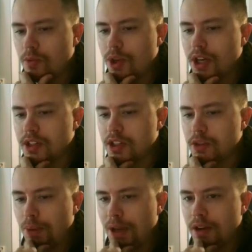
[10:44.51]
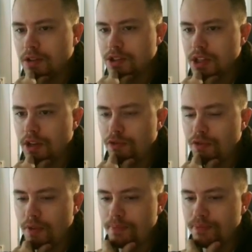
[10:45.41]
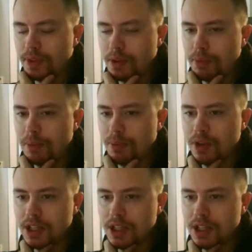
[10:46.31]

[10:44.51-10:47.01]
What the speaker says: we get into playoffs, if people